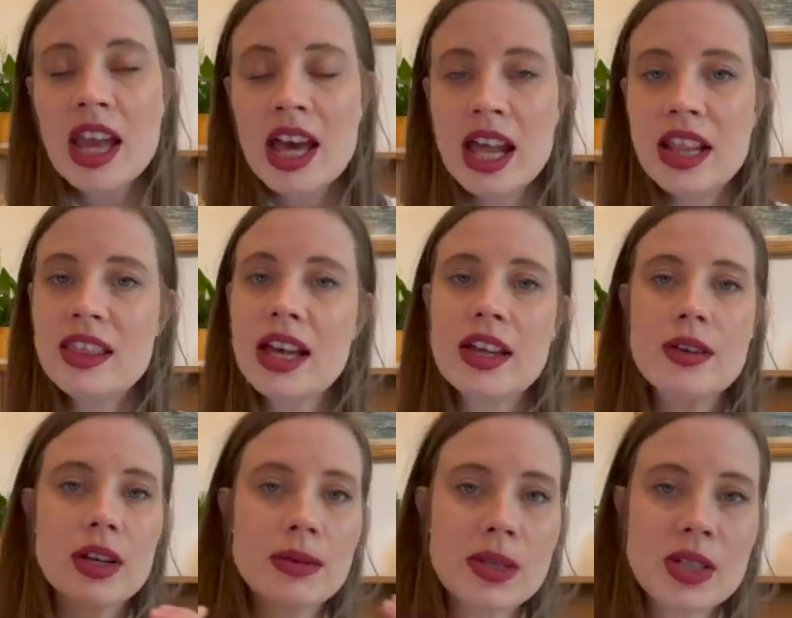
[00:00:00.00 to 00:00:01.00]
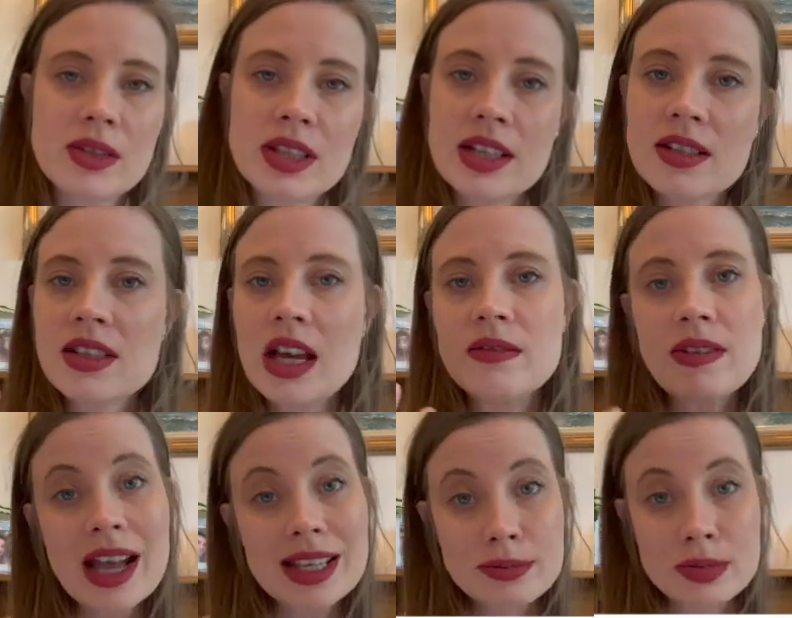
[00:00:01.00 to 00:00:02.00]
And in that you're going to be doing things like
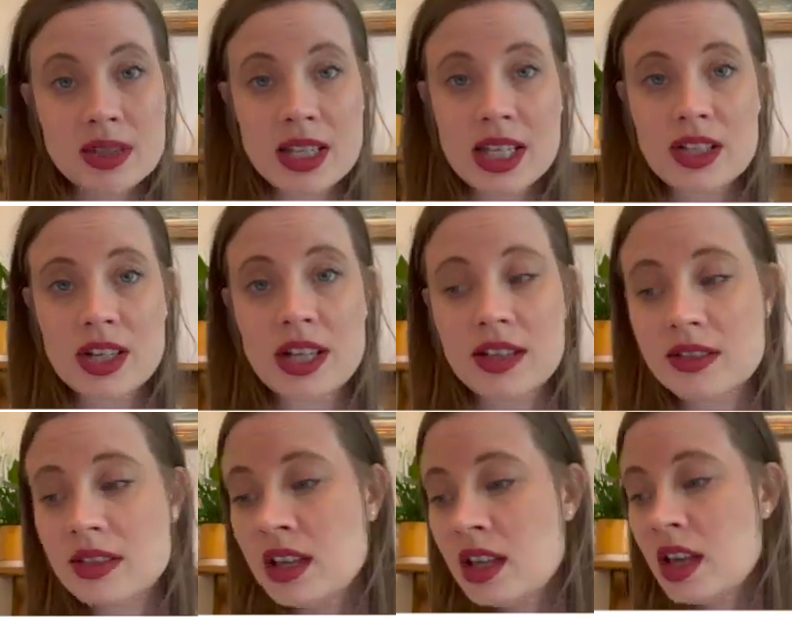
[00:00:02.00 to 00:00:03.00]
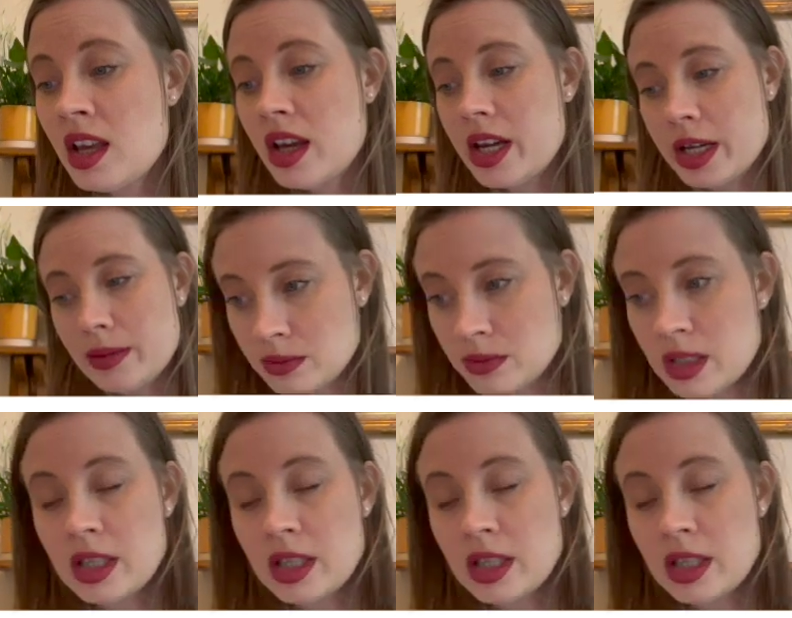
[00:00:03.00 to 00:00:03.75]
VATS procedures, um,